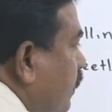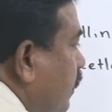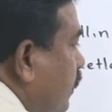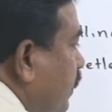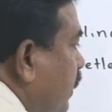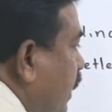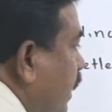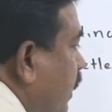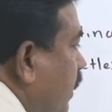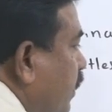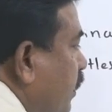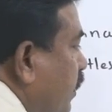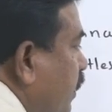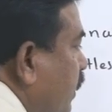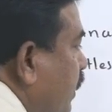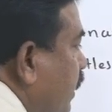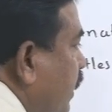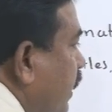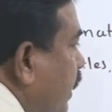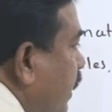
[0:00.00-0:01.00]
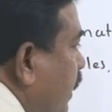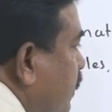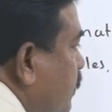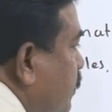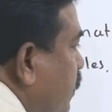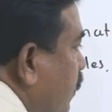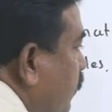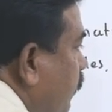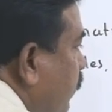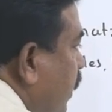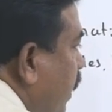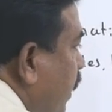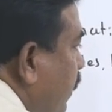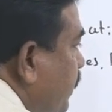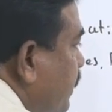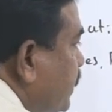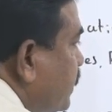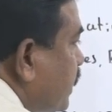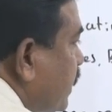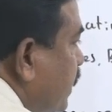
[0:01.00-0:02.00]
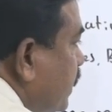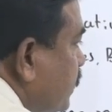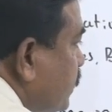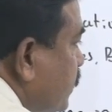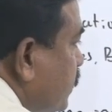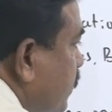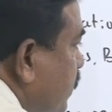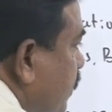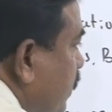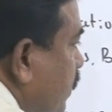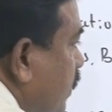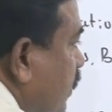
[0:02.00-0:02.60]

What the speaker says: then in case of hibiscus,